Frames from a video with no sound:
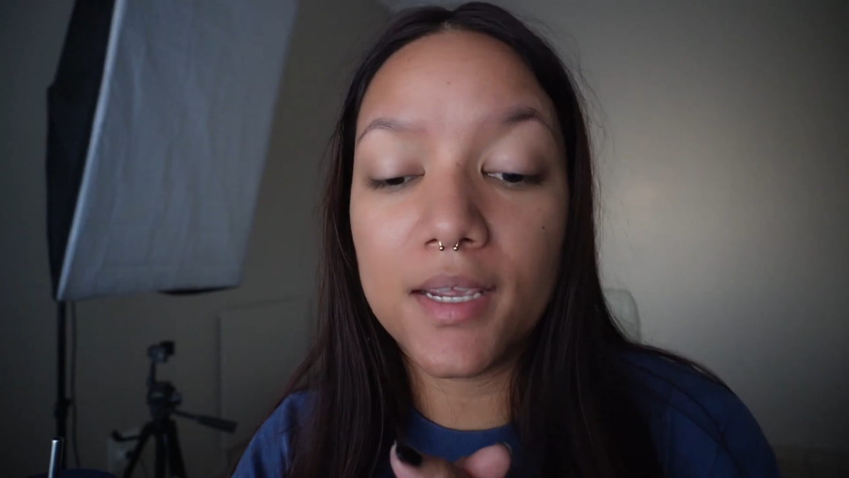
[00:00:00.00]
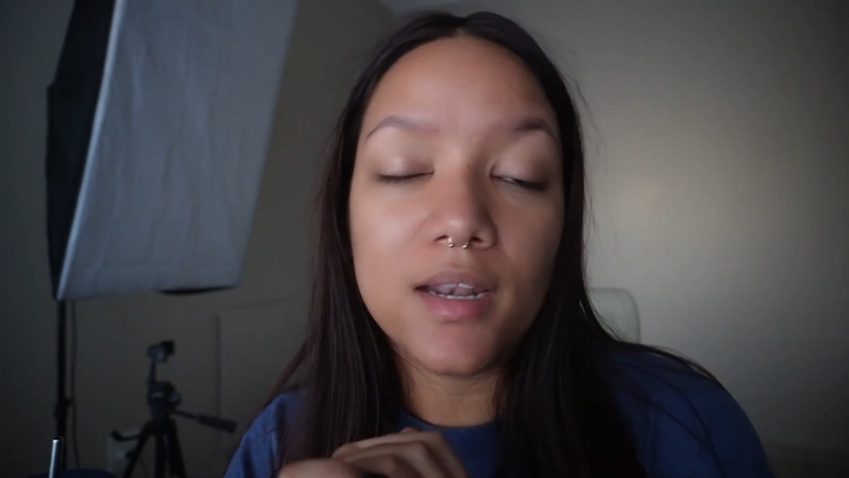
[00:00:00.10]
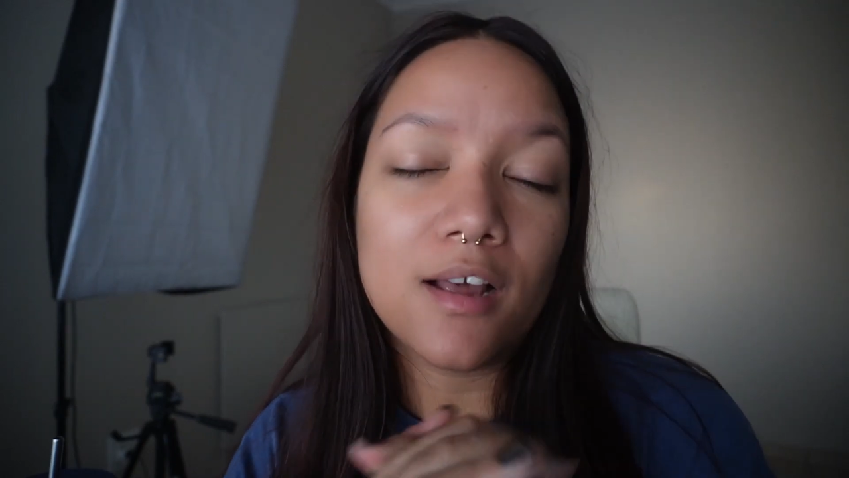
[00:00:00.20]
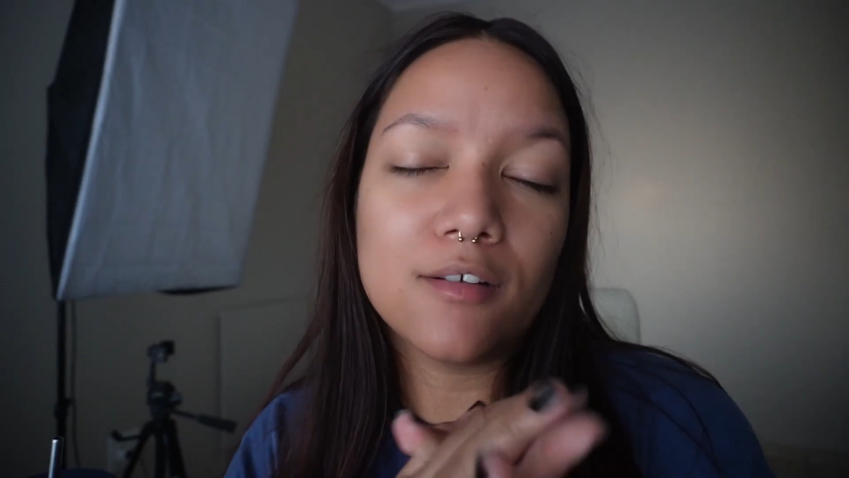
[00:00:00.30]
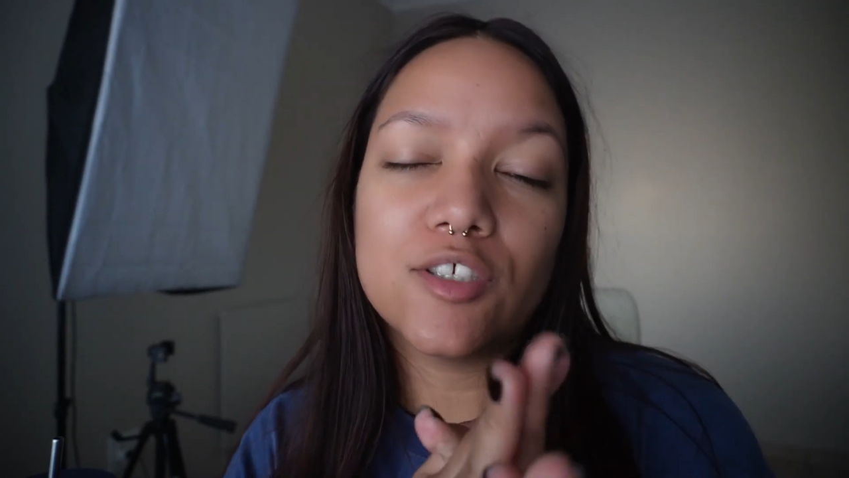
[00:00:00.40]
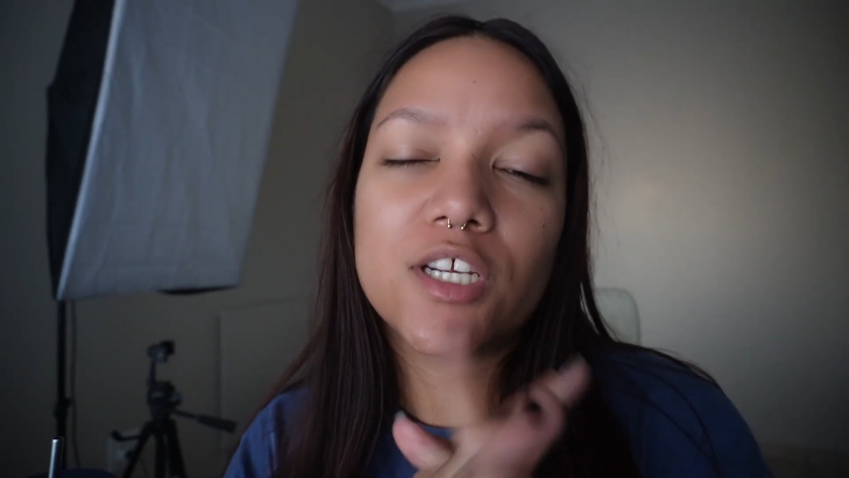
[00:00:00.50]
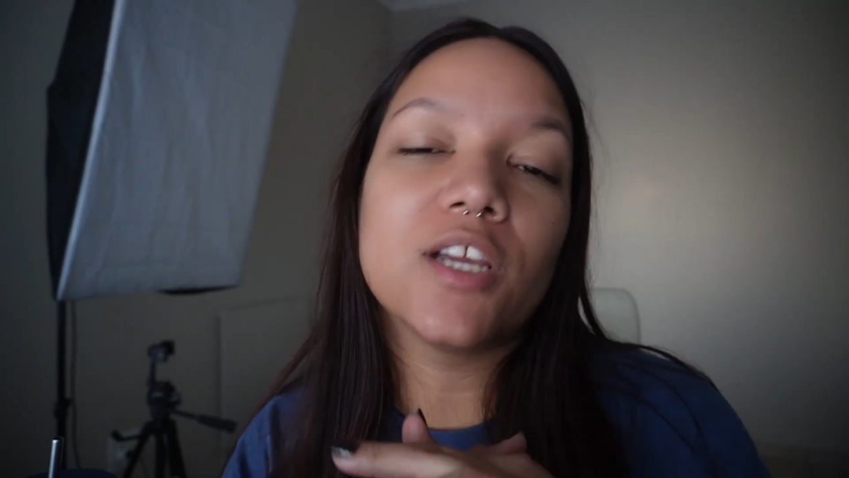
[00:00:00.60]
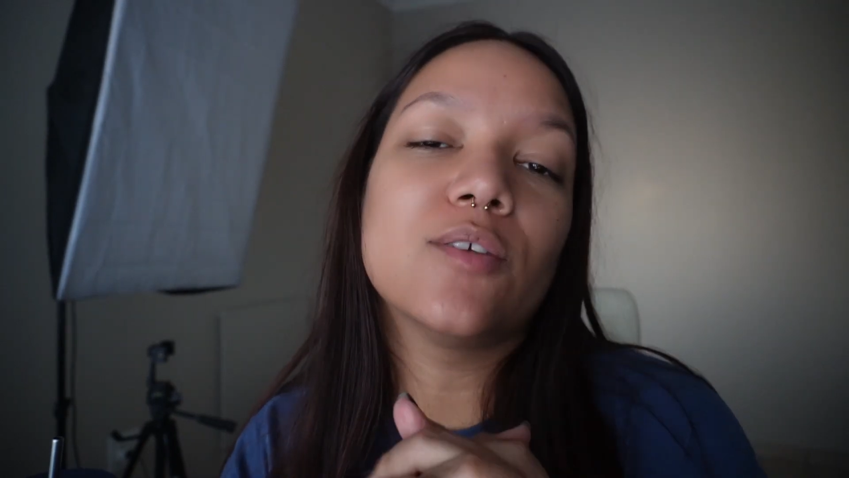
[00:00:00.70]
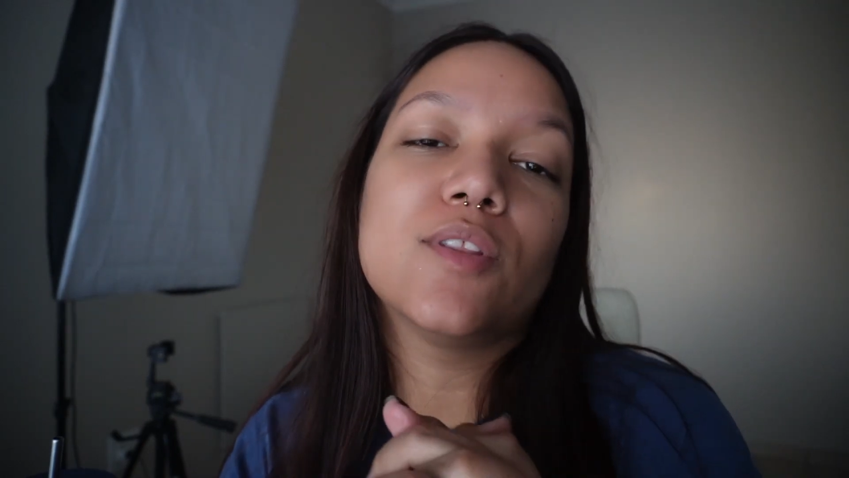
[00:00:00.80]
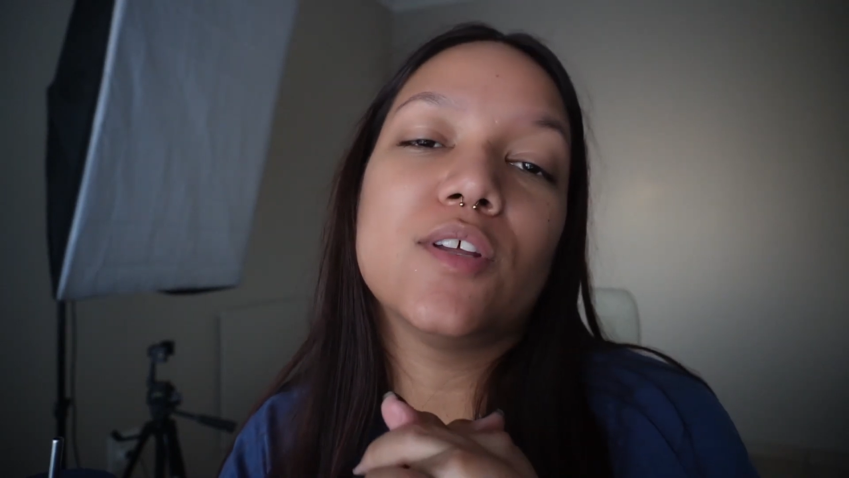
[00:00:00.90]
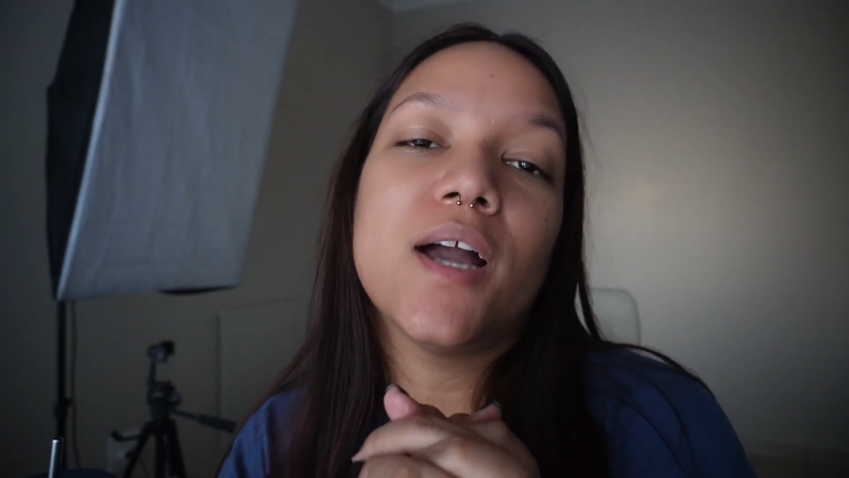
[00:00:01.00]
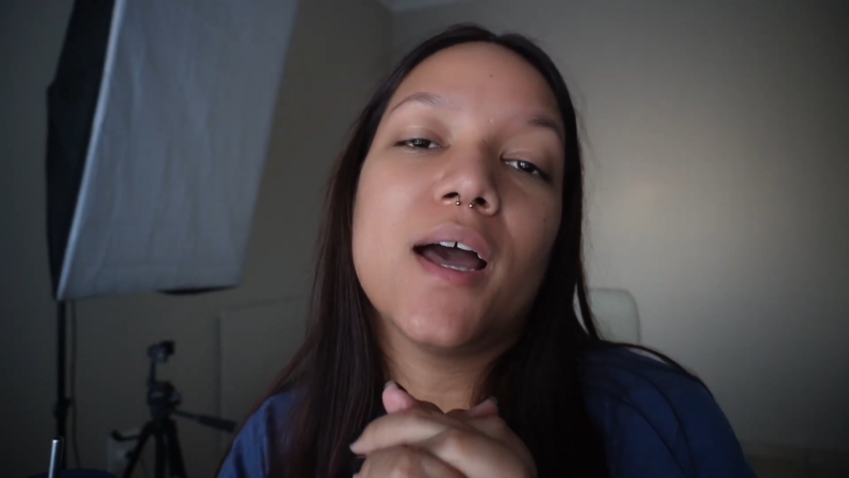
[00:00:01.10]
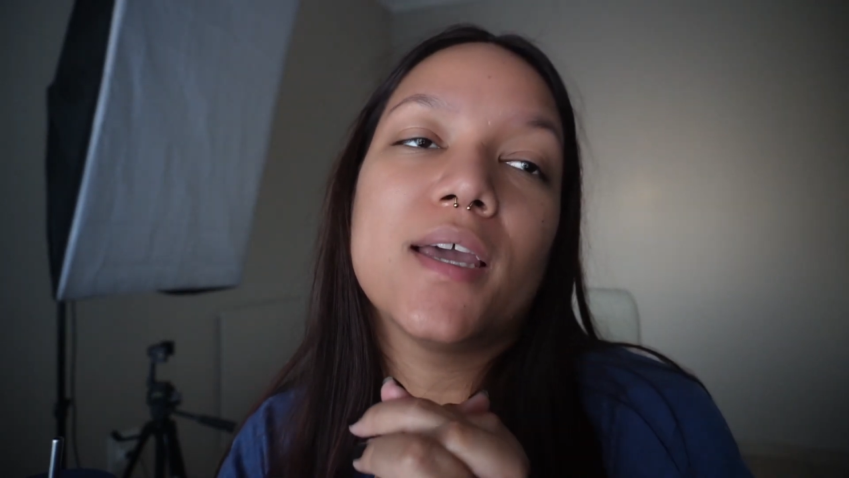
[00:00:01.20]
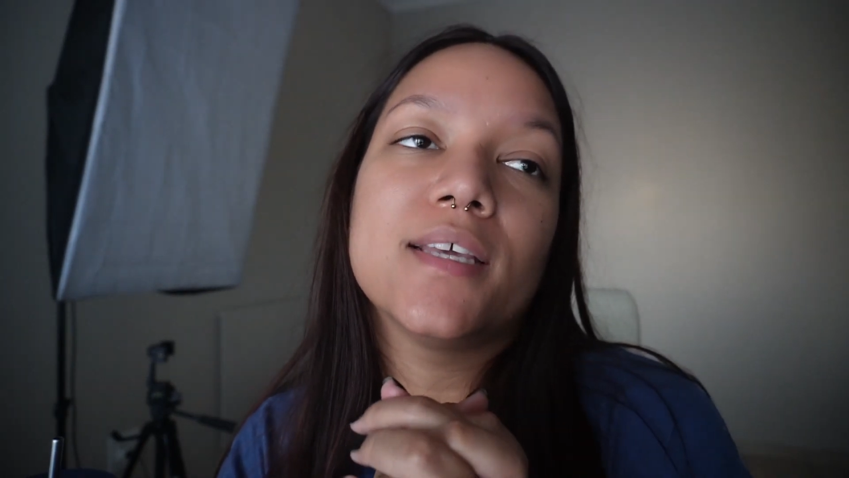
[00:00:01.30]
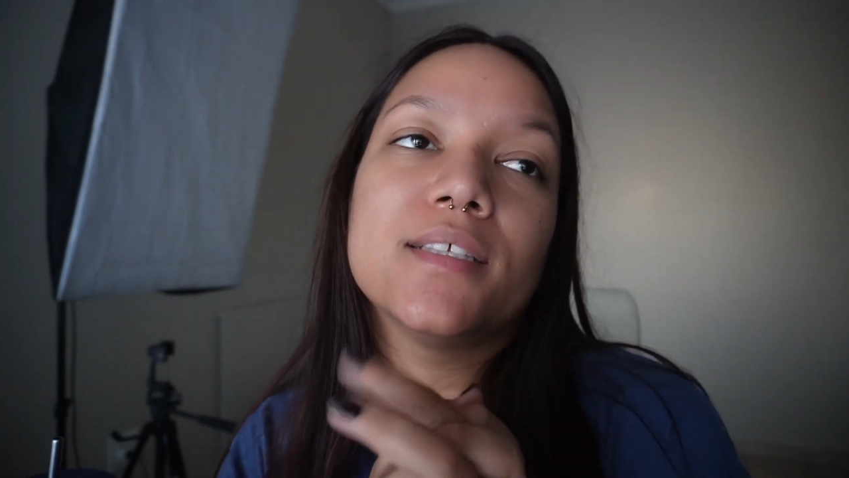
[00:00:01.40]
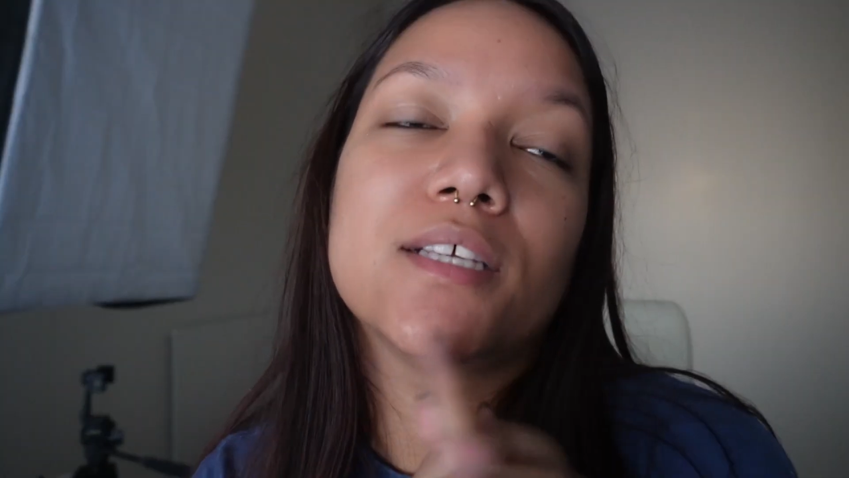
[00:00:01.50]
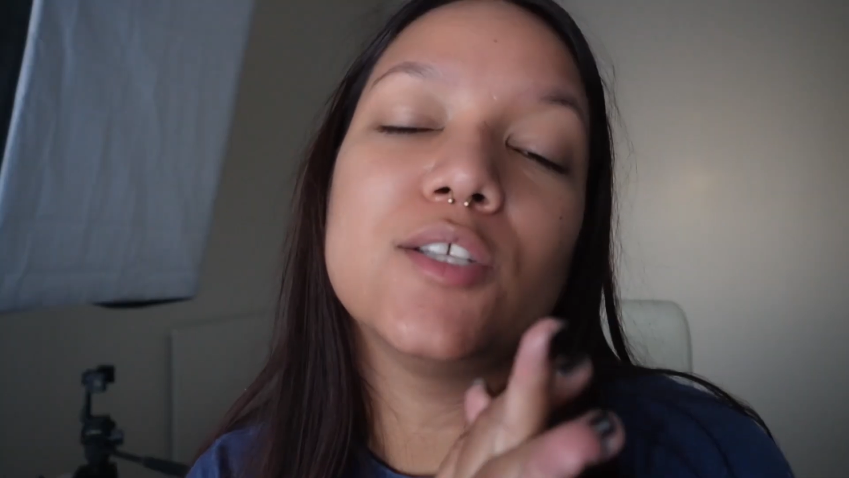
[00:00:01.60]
I'll check in with you guys